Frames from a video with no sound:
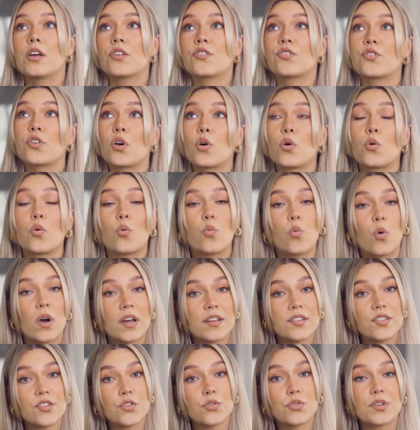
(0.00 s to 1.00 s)
So
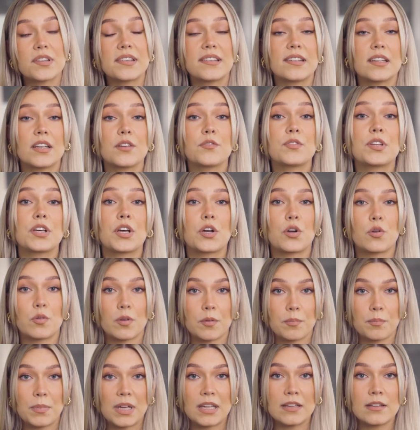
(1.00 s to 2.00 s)
once you receive the
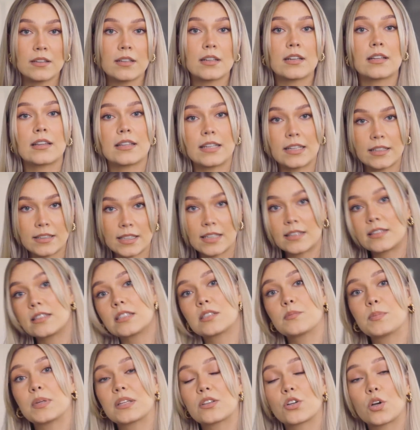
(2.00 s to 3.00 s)
equipment, click that
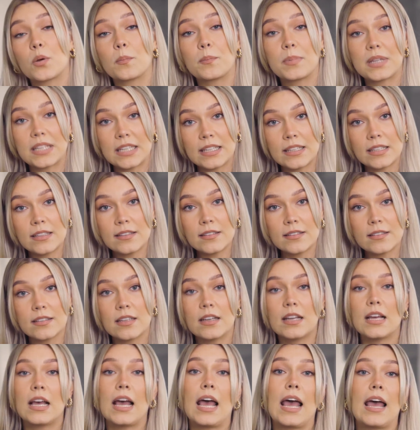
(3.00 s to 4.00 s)
it's been completed,
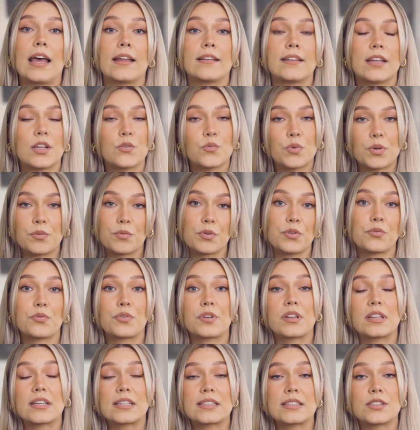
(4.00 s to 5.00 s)
and then we will
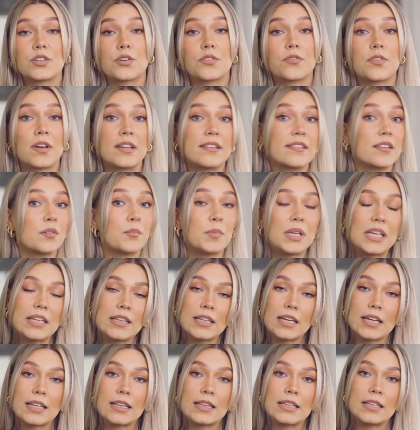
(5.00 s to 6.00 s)
release your funds
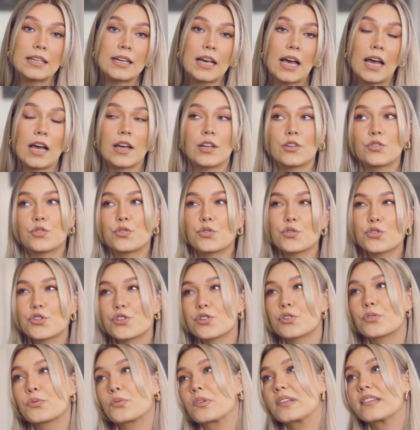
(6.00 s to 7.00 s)
immediately, and you
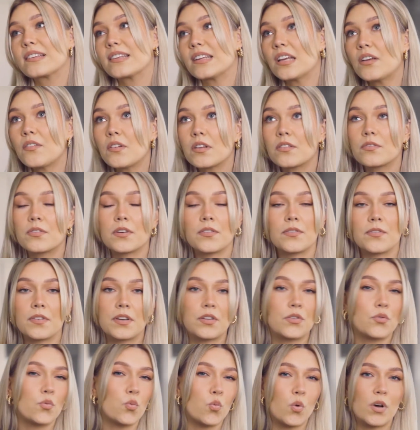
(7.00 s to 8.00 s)
should receive it
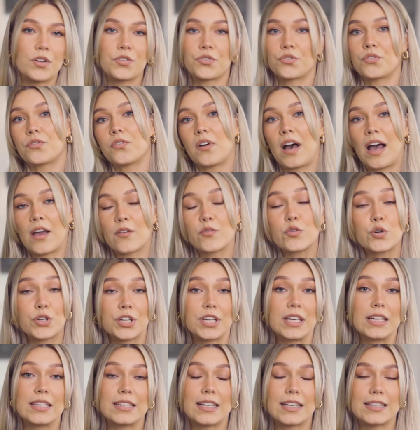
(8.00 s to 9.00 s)
within 1 to 5
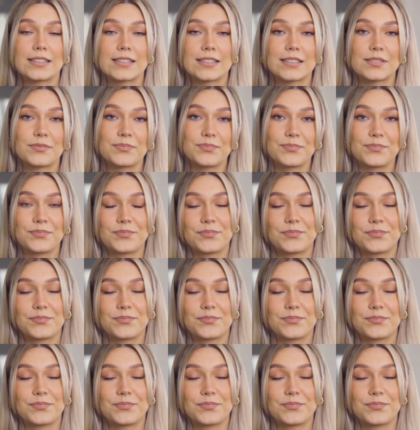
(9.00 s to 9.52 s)
working days.